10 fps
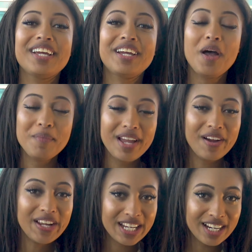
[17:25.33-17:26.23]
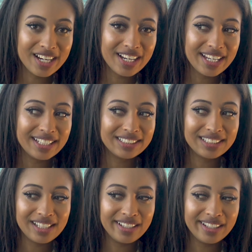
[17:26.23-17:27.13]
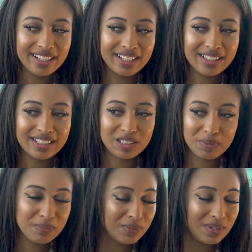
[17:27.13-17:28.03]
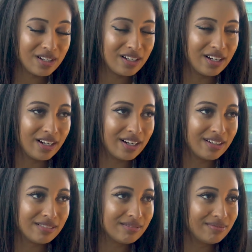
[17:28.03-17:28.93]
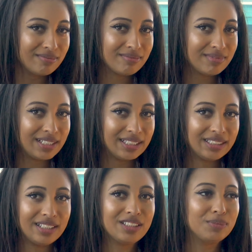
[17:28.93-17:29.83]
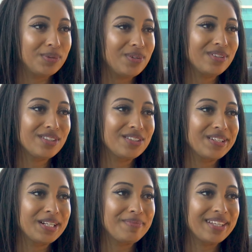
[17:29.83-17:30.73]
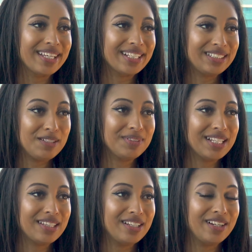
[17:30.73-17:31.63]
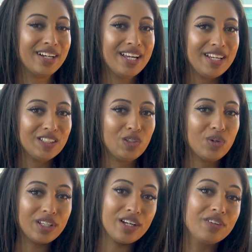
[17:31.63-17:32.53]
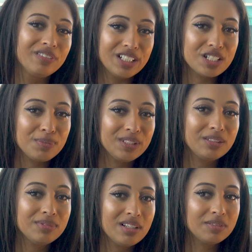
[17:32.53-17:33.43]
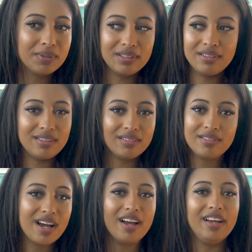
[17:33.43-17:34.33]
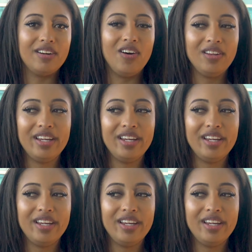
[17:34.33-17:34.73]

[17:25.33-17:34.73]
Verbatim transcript: Like coming out here, it's like these people are accessible. You know what I mean? Like it yeah. seems like they're totally unreachable sometimes, but they're not at all.